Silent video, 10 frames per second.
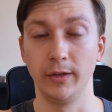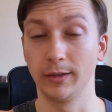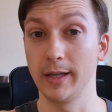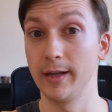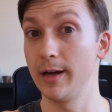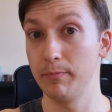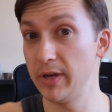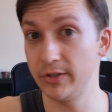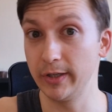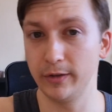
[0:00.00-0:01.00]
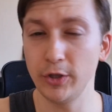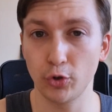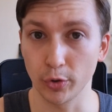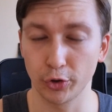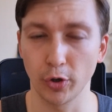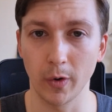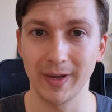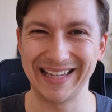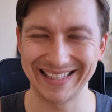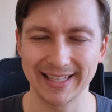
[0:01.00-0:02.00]
that's gonna basically teach you and show you
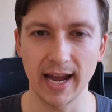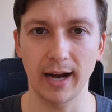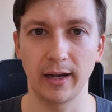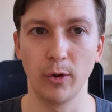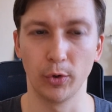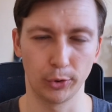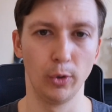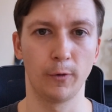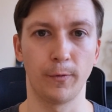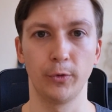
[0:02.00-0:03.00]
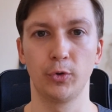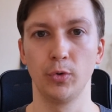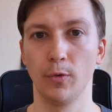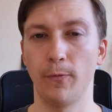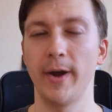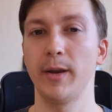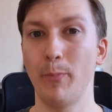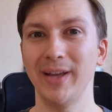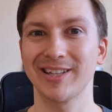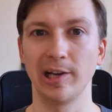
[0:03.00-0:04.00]
exactly what to look for to find the
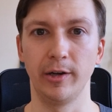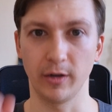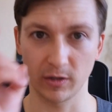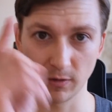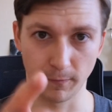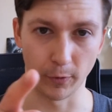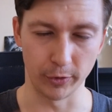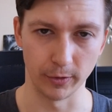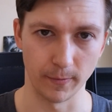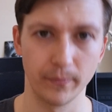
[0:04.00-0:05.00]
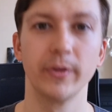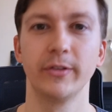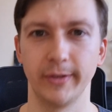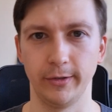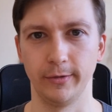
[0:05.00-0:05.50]
best clinics for you. Stay